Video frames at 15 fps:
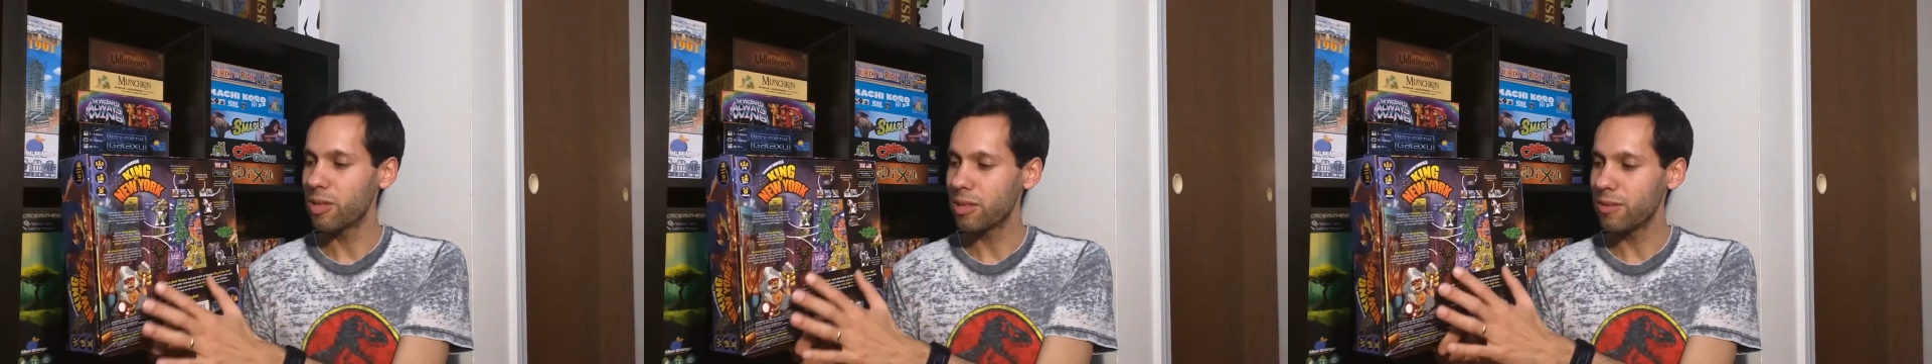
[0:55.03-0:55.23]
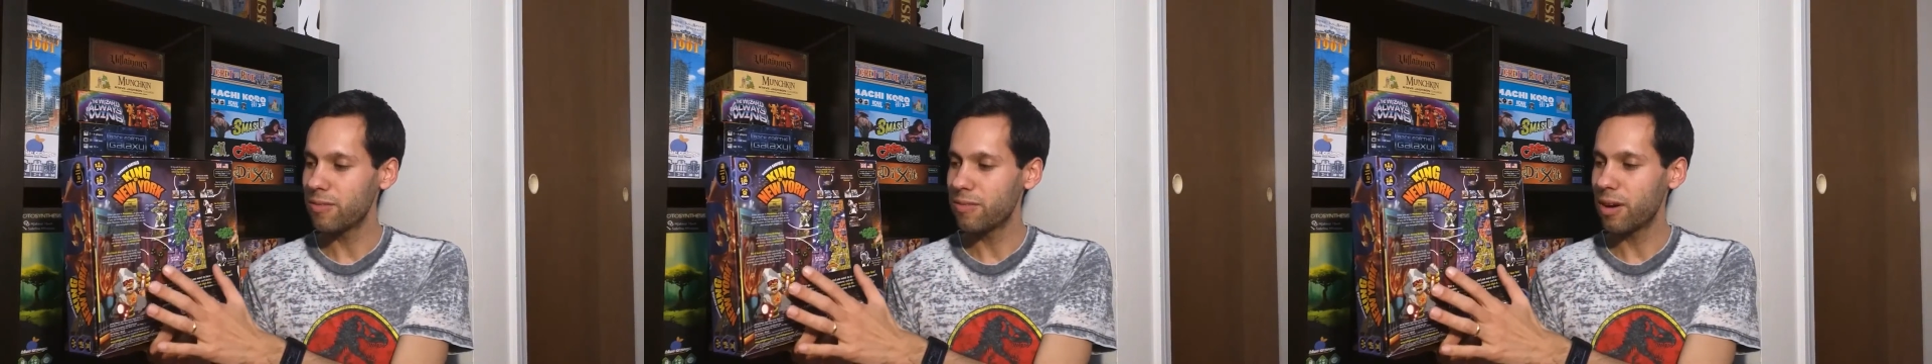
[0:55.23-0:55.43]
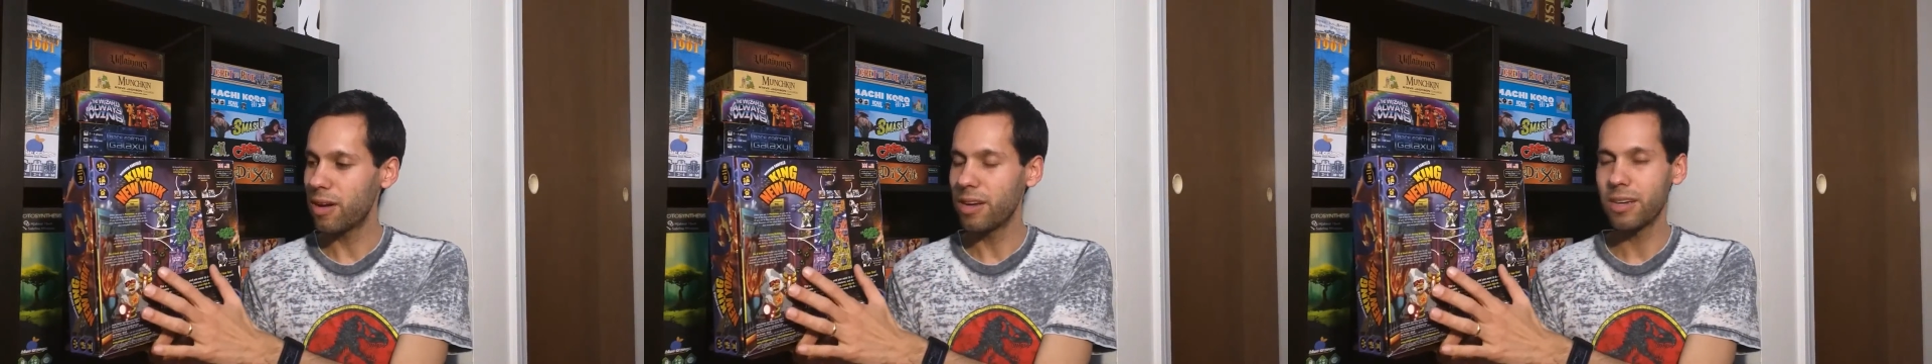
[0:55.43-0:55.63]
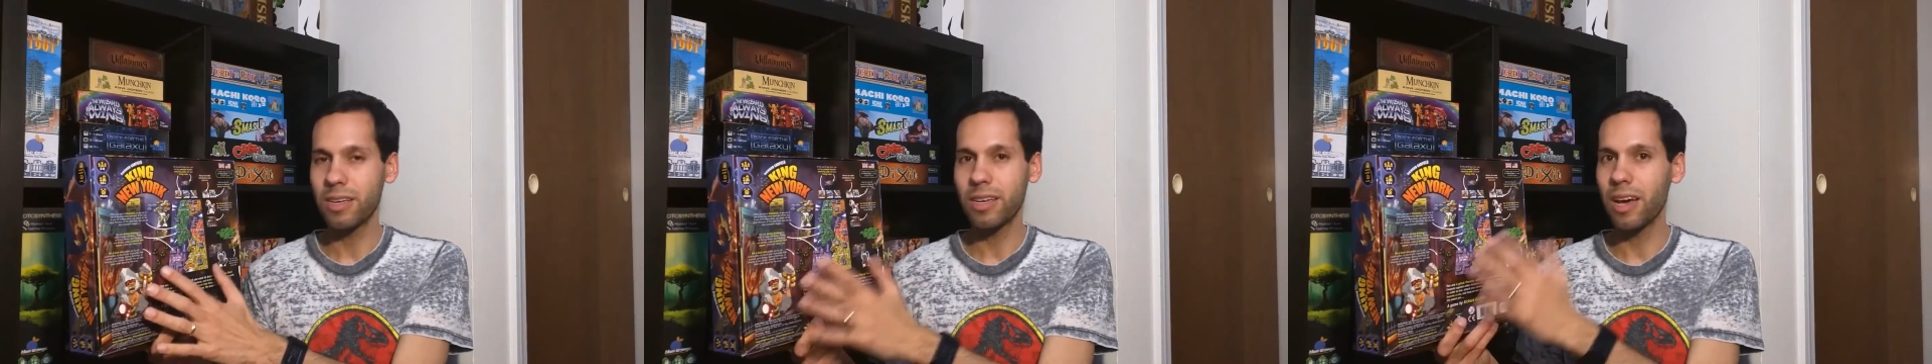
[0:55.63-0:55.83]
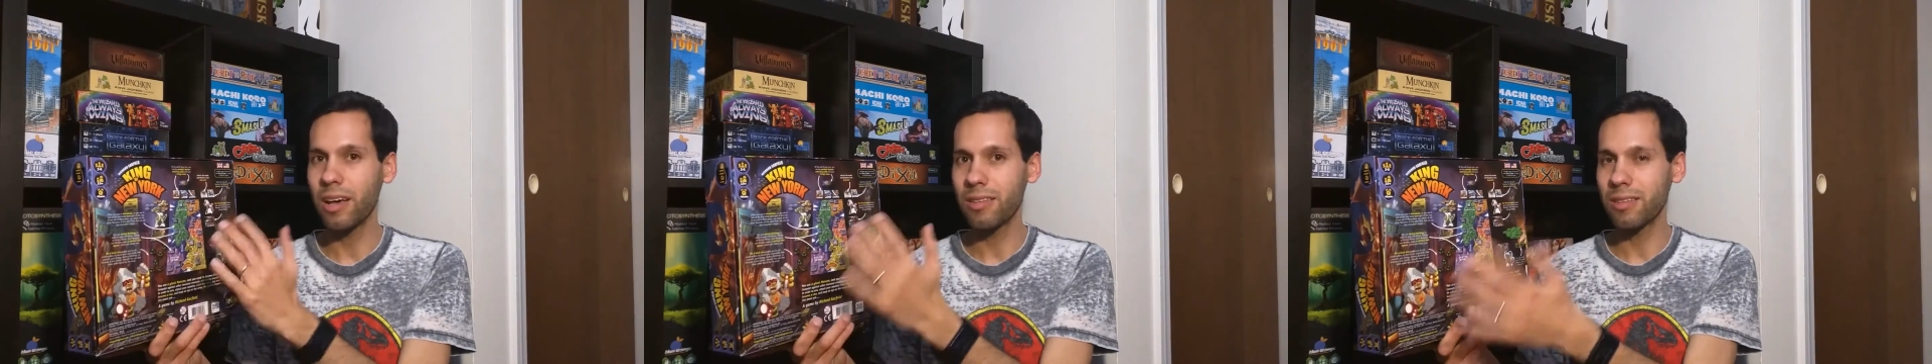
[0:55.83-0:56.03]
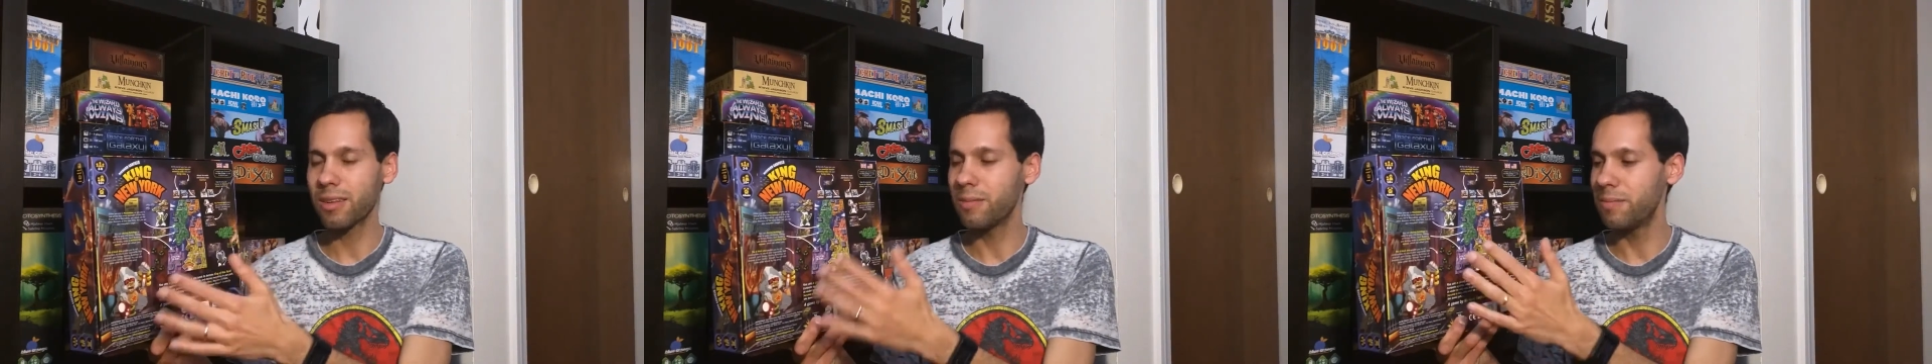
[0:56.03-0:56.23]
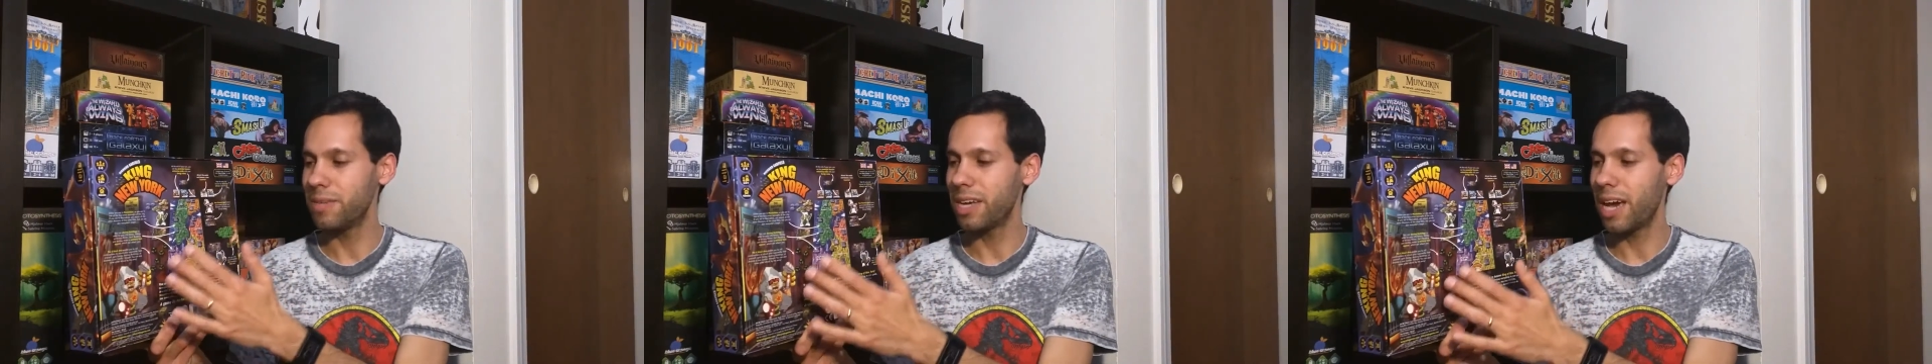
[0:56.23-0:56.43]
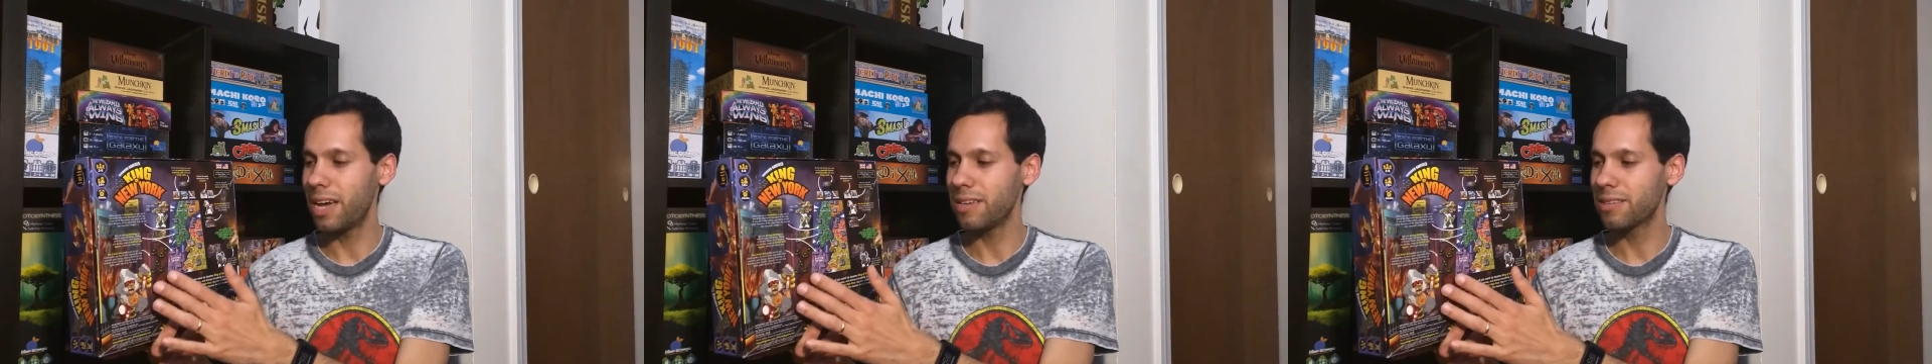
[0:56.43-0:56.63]
really fun
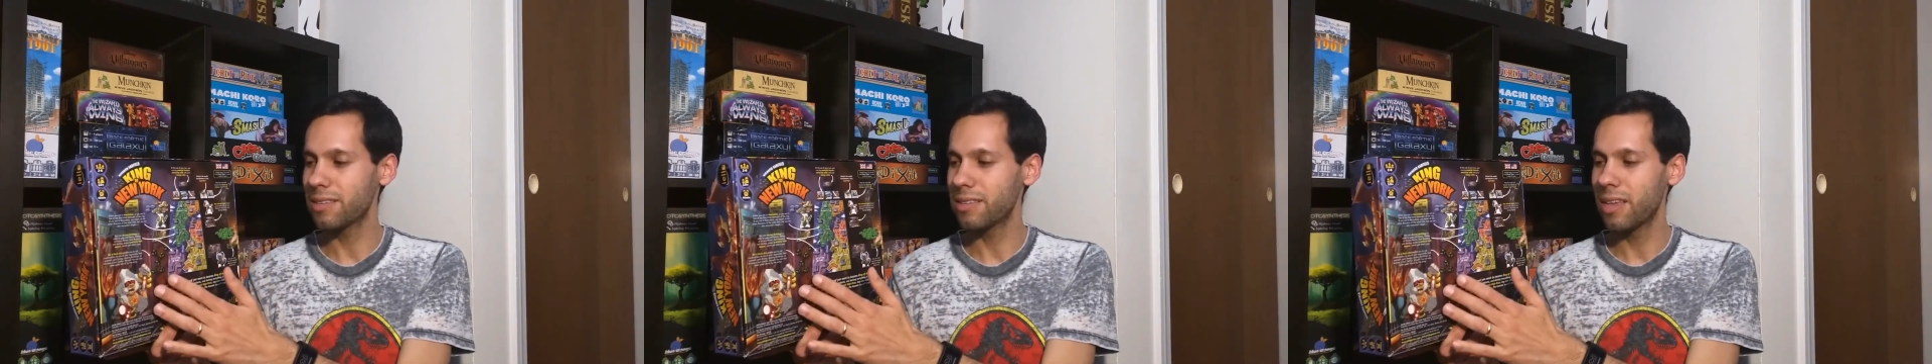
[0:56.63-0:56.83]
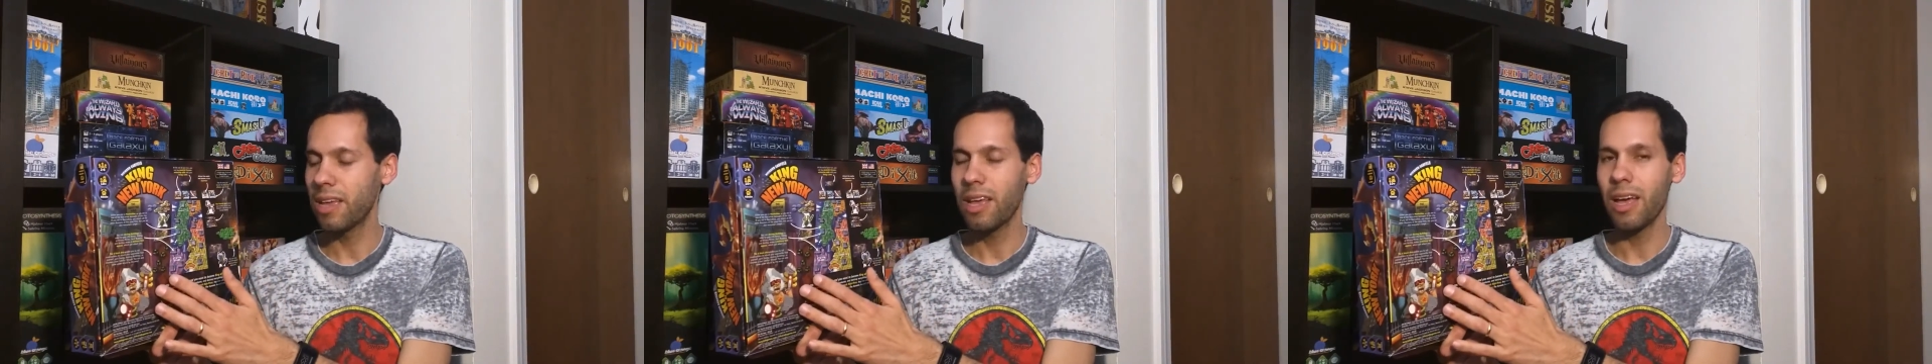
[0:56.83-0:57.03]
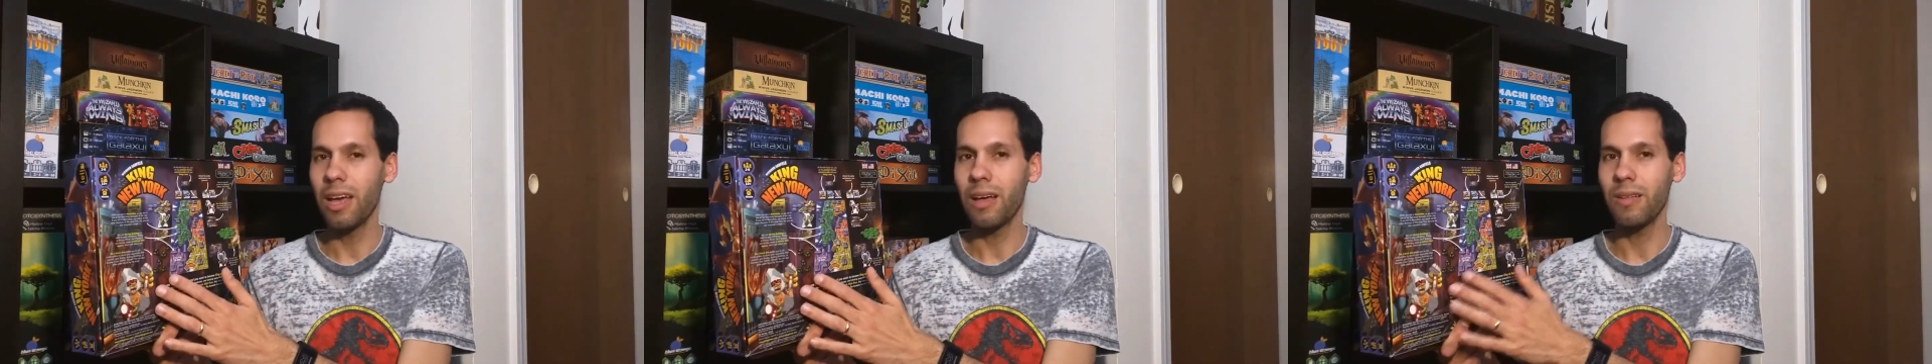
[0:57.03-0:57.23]
custom dice.